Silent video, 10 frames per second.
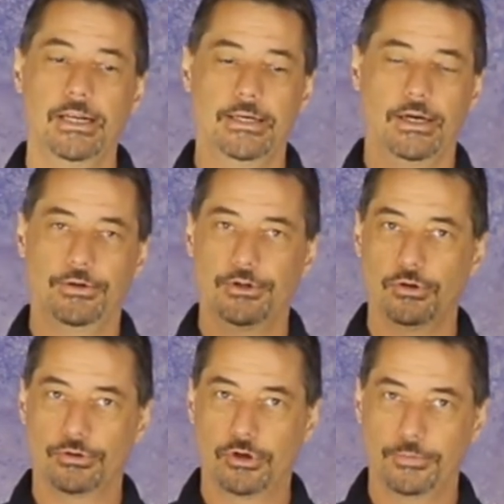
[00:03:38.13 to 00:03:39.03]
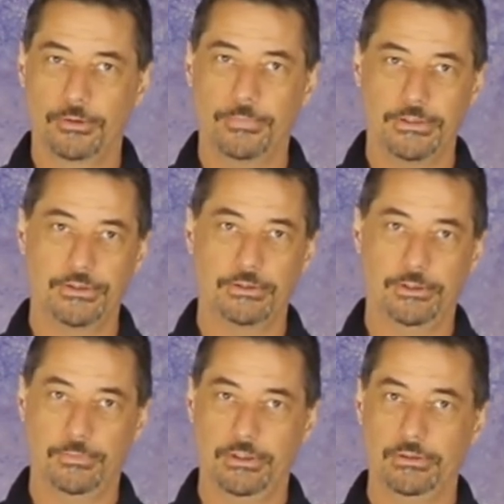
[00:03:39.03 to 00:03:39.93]
Now, neurotropic
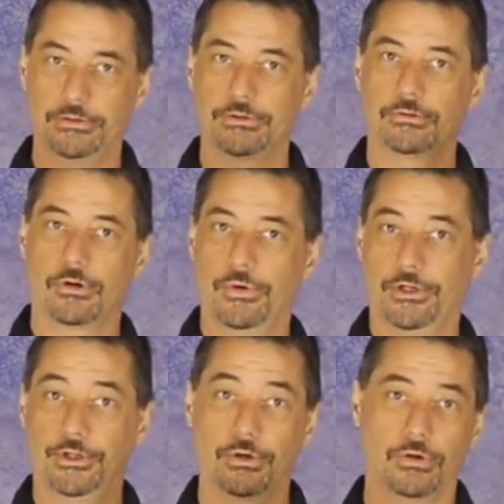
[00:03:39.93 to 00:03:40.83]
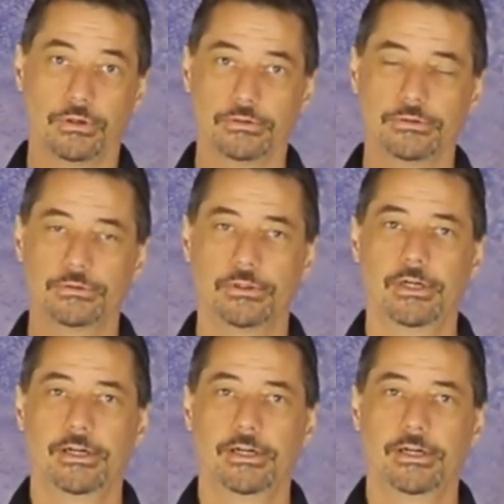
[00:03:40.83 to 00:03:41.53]
basically means growing neurons.